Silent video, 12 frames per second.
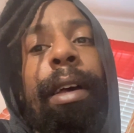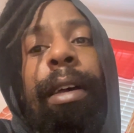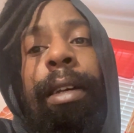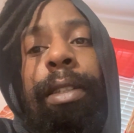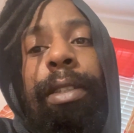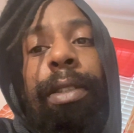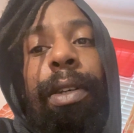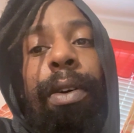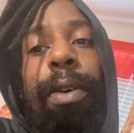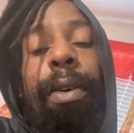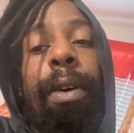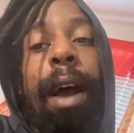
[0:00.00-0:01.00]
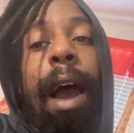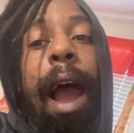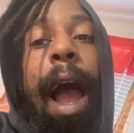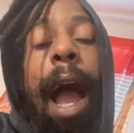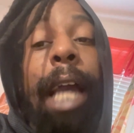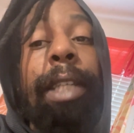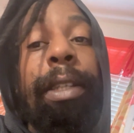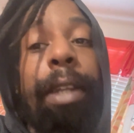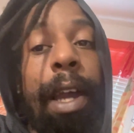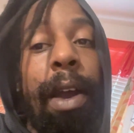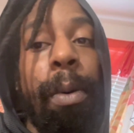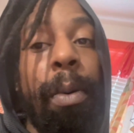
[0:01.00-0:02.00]
so
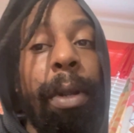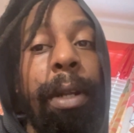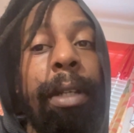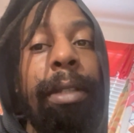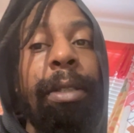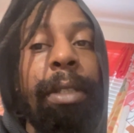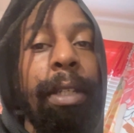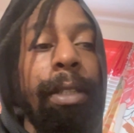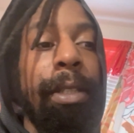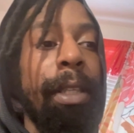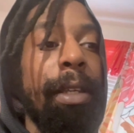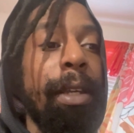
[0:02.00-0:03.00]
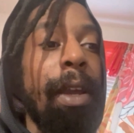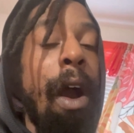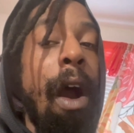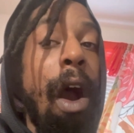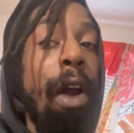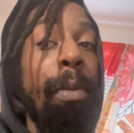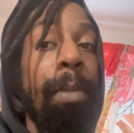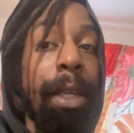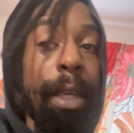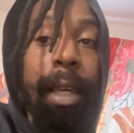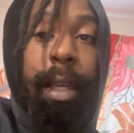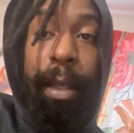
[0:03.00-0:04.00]
Eisenhower sends the
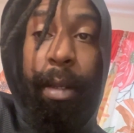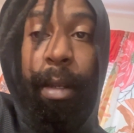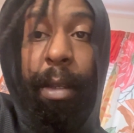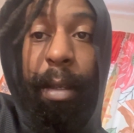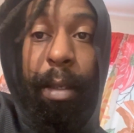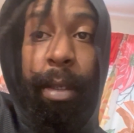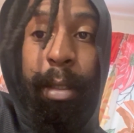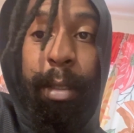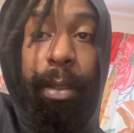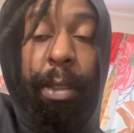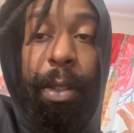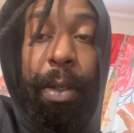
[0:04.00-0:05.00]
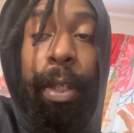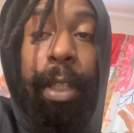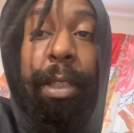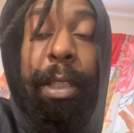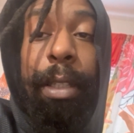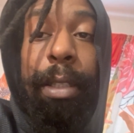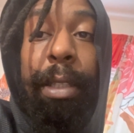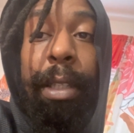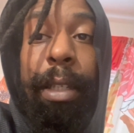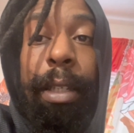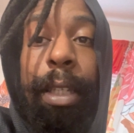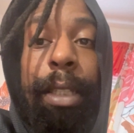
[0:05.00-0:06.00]
army in. So he sends
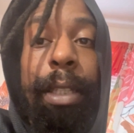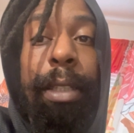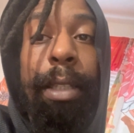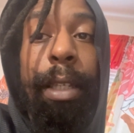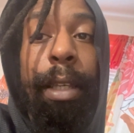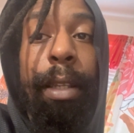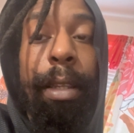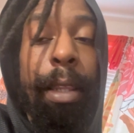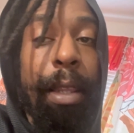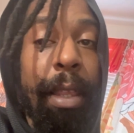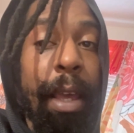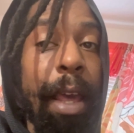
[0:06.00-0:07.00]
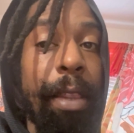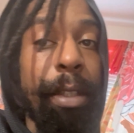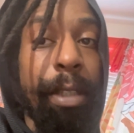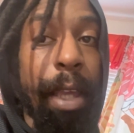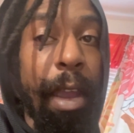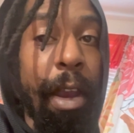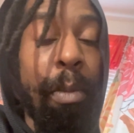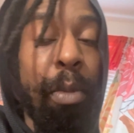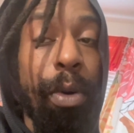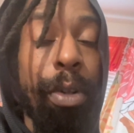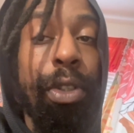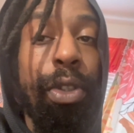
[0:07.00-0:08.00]
in these
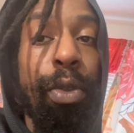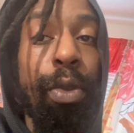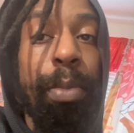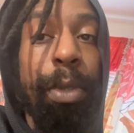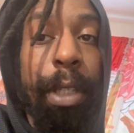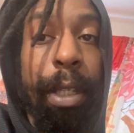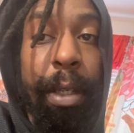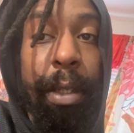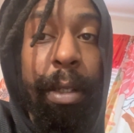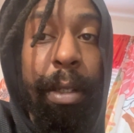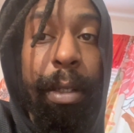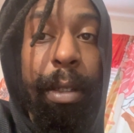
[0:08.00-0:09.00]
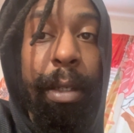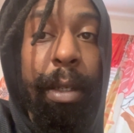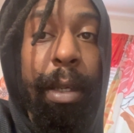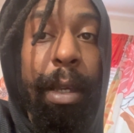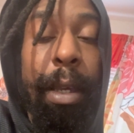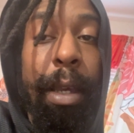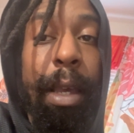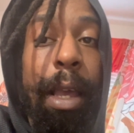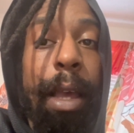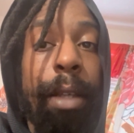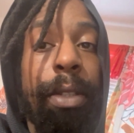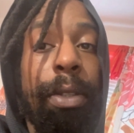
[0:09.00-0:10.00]
airborne troops in.
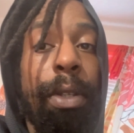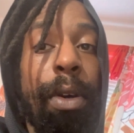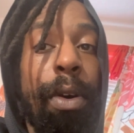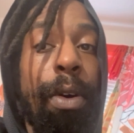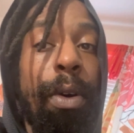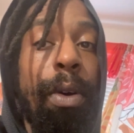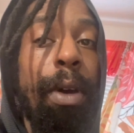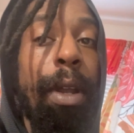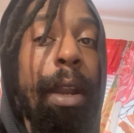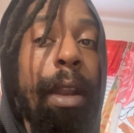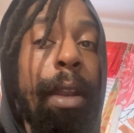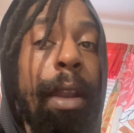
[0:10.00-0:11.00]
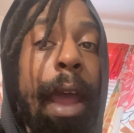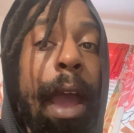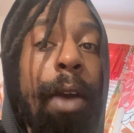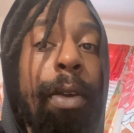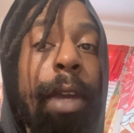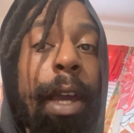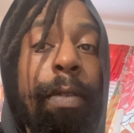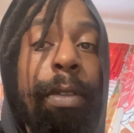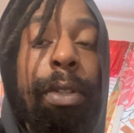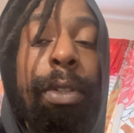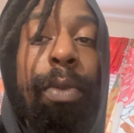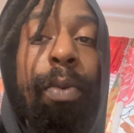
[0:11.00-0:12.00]
So now you have a
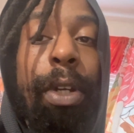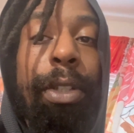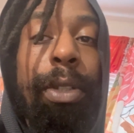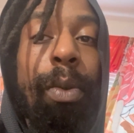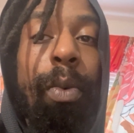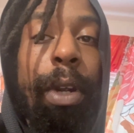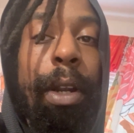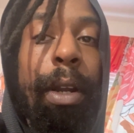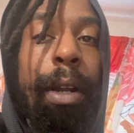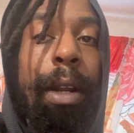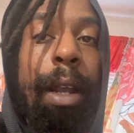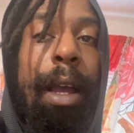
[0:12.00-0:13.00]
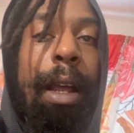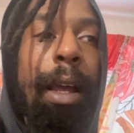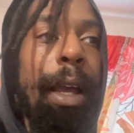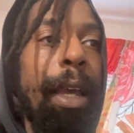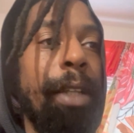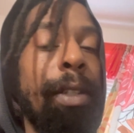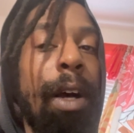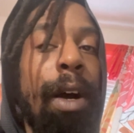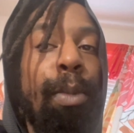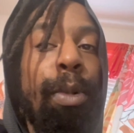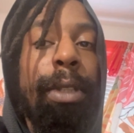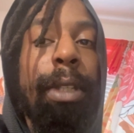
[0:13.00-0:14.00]
situation where it's
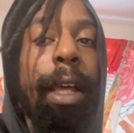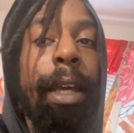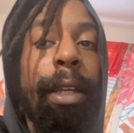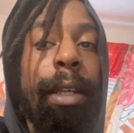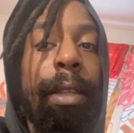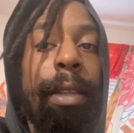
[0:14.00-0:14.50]
almost like